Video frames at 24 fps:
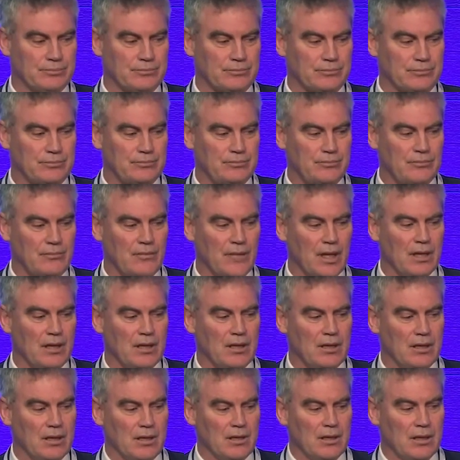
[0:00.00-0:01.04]

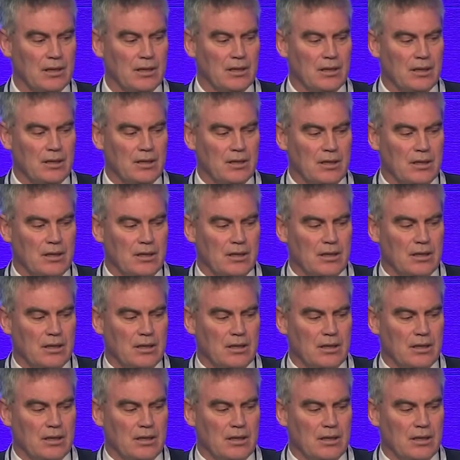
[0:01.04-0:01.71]
(no one is talking)